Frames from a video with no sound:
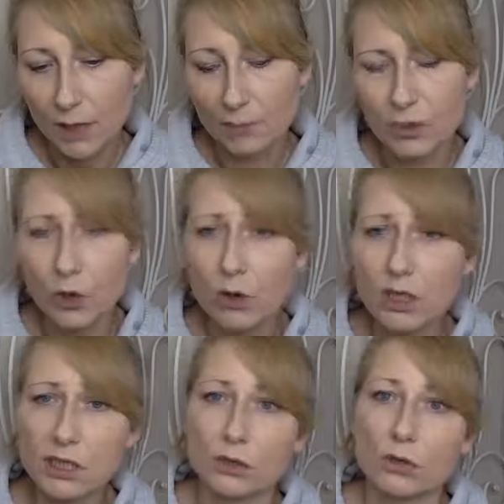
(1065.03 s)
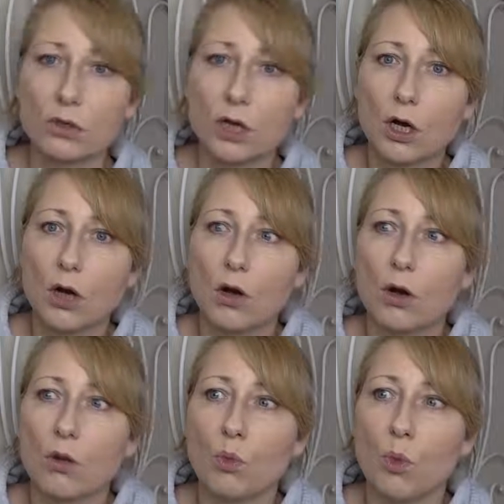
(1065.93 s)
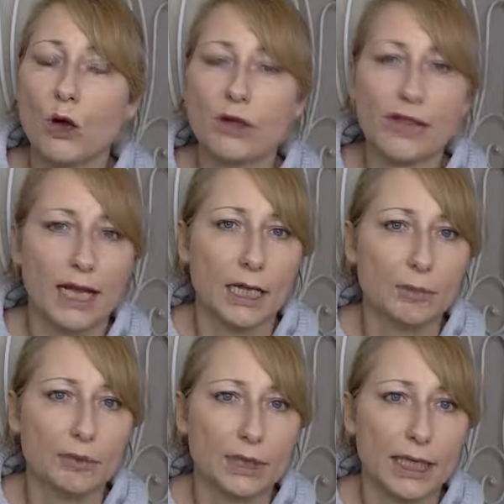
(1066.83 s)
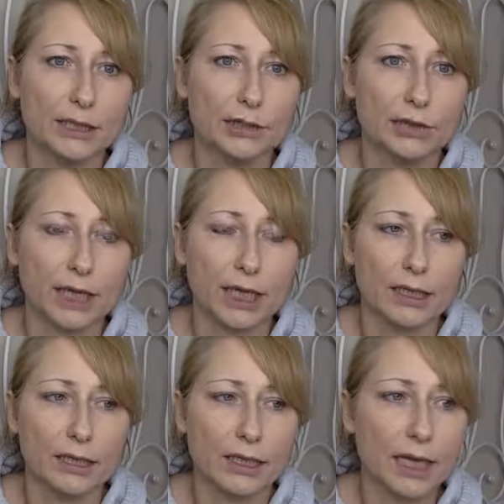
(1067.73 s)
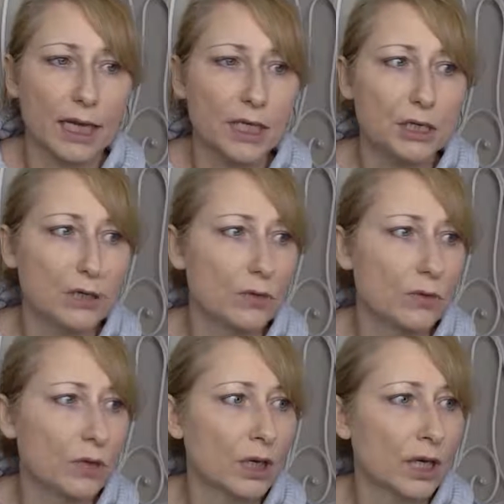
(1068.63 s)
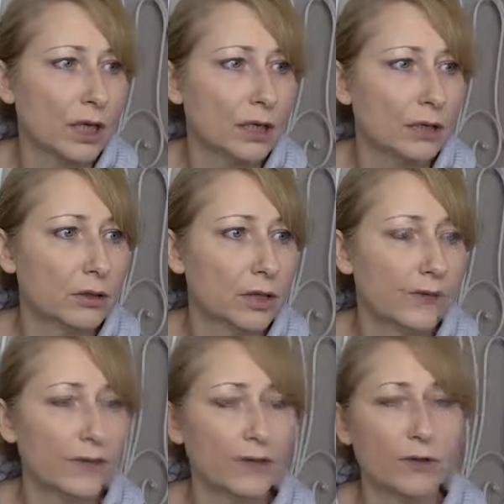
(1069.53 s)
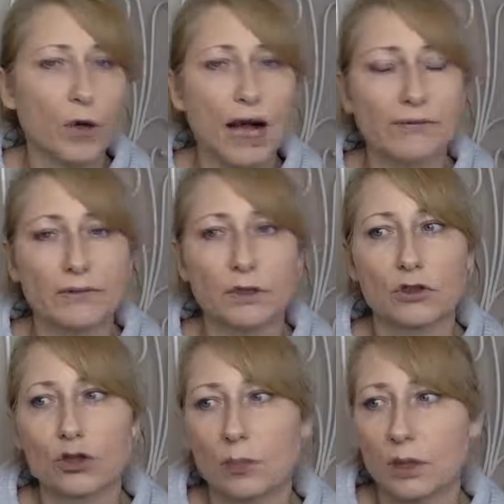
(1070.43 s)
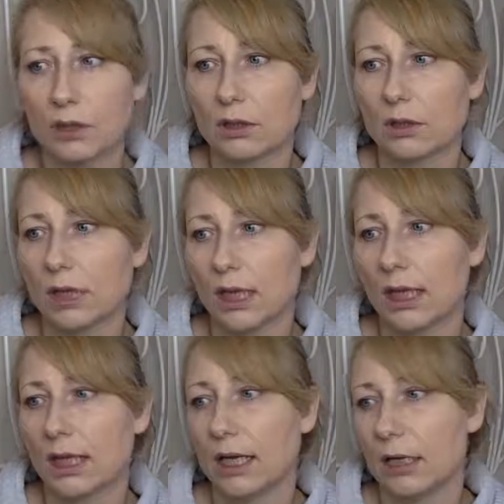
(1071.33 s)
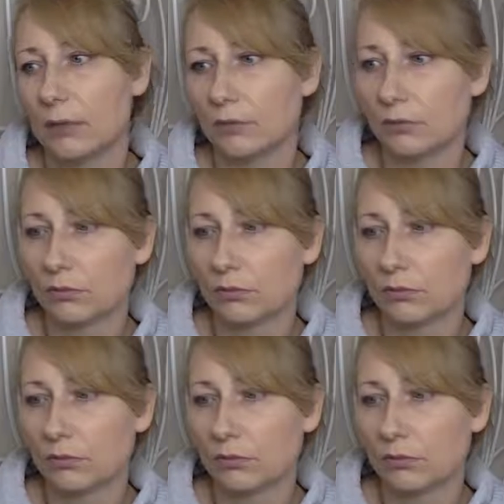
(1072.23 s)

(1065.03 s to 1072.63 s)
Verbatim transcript: But also, what other help can you get? Can you, you know, if, if you're having trouble um,